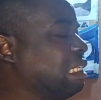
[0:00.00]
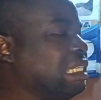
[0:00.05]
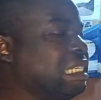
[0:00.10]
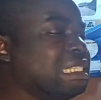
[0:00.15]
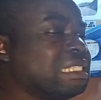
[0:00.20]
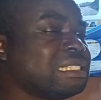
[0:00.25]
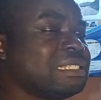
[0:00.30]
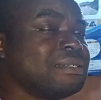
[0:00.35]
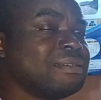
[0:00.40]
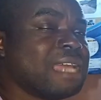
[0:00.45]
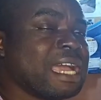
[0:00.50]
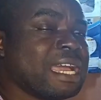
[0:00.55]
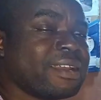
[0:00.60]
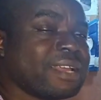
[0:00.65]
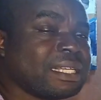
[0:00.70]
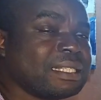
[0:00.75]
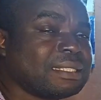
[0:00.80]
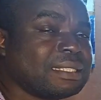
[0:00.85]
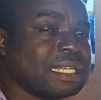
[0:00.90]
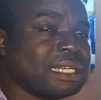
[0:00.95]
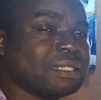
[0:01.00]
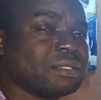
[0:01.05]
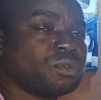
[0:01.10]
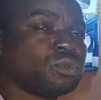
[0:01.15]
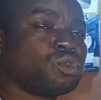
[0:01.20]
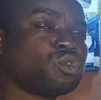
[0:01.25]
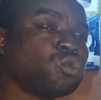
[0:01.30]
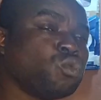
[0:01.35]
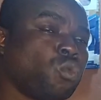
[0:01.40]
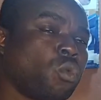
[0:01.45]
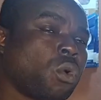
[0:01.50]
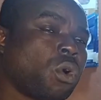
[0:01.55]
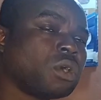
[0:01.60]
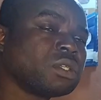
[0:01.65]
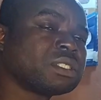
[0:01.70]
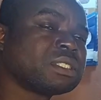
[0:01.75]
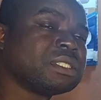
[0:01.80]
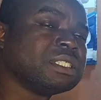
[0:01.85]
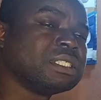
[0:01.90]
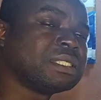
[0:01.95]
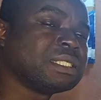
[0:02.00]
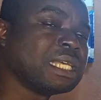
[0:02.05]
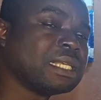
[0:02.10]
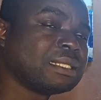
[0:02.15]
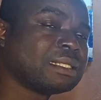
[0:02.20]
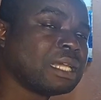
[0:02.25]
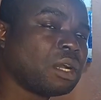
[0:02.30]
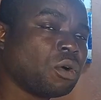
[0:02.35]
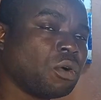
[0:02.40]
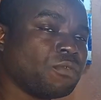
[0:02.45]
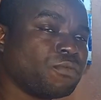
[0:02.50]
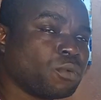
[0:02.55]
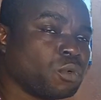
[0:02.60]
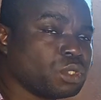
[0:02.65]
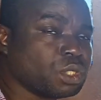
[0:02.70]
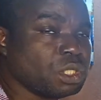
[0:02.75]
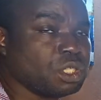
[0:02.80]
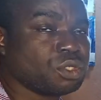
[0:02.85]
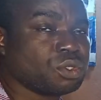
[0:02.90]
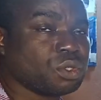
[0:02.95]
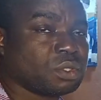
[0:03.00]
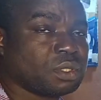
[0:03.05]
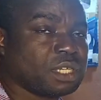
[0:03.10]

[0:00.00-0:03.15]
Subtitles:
is directed towards the center of oscillation.